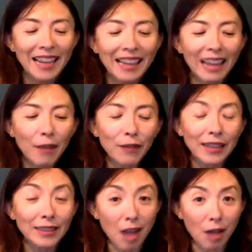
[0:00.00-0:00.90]
If
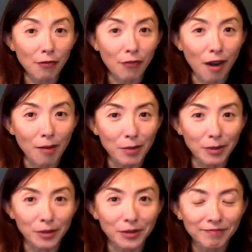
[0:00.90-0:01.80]
it's
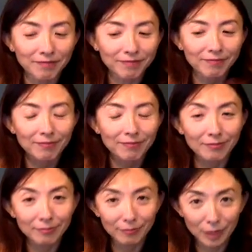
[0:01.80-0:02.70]
non-farmable
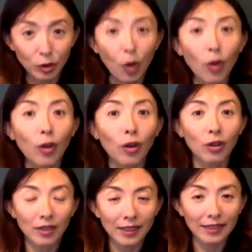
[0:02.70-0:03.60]

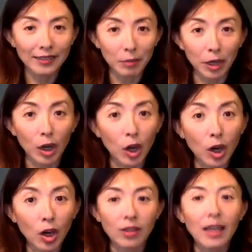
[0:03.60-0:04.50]
soil, simply
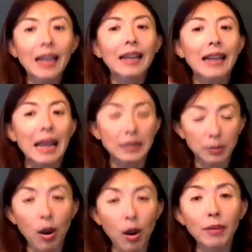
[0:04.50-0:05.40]
earth, that's
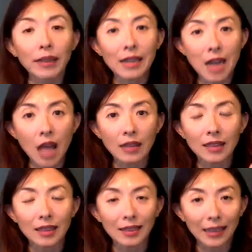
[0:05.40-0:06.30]
probably not
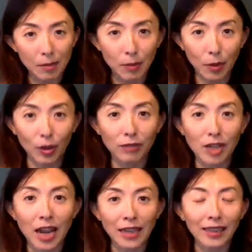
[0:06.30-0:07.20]
in the book of
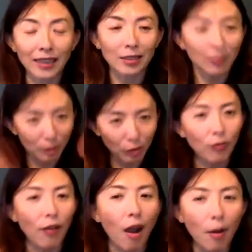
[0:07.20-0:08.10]
Chinese,
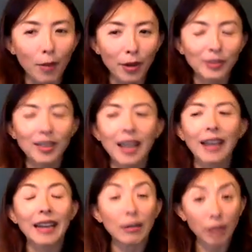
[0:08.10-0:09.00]
farmers.
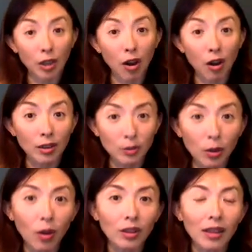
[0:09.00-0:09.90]
They regard
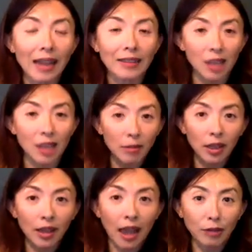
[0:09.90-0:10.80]
soil as
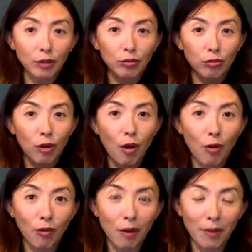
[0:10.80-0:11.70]
something have to
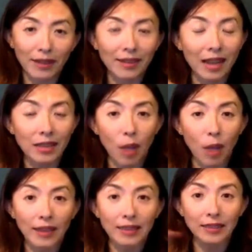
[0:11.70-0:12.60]
grow from it. That's
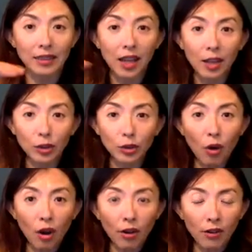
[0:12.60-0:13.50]
why there's
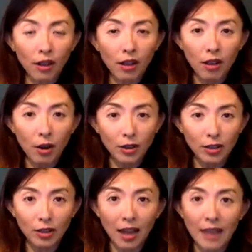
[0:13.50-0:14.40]
2
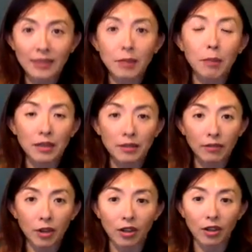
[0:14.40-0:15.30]
horizontal lines plus a
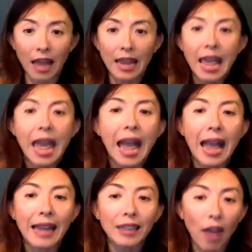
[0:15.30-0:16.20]
vertical line,
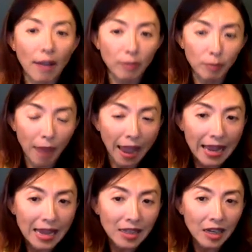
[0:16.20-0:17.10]
and you have to
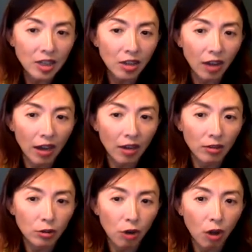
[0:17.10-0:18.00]
pay attention. You
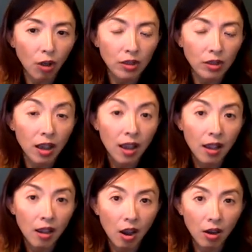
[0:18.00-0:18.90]
cannot draw this
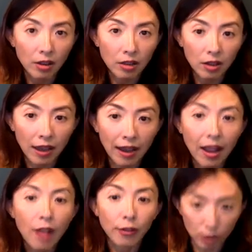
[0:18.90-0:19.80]
horizontal line
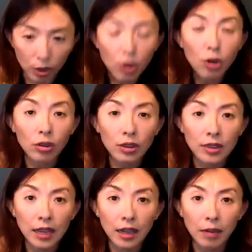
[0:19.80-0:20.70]
through the
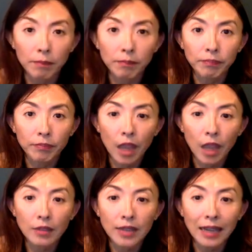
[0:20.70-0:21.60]
second
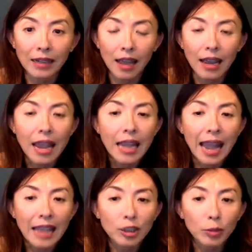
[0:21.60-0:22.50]
line. It
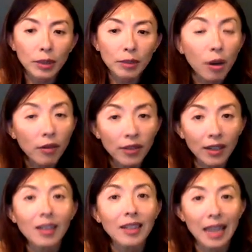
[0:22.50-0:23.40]
has to be
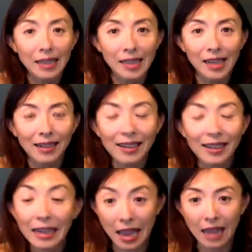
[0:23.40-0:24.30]
perfectly connected
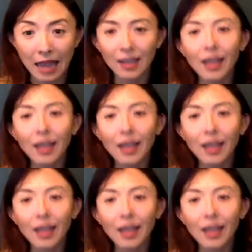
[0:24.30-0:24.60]
like that.